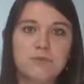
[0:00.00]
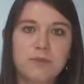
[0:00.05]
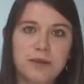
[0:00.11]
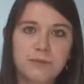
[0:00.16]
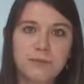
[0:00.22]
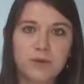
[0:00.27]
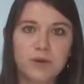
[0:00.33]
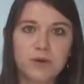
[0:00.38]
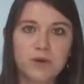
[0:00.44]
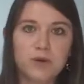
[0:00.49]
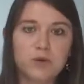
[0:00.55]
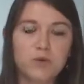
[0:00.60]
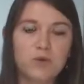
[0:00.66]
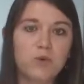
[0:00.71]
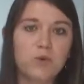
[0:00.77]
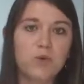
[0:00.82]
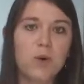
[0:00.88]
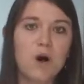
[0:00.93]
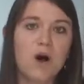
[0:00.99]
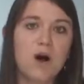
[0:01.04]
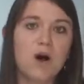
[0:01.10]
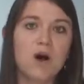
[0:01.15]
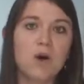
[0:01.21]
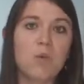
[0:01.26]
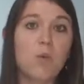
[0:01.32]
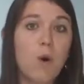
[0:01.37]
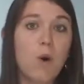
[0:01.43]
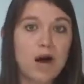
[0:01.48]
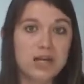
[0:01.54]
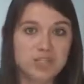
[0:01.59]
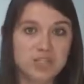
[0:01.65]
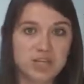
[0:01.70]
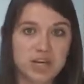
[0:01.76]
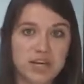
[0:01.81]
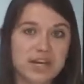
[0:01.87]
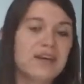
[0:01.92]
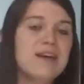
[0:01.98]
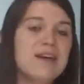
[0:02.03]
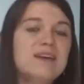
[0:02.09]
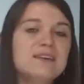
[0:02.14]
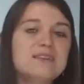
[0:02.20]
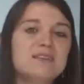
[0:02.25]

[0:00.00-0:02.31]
people who are watching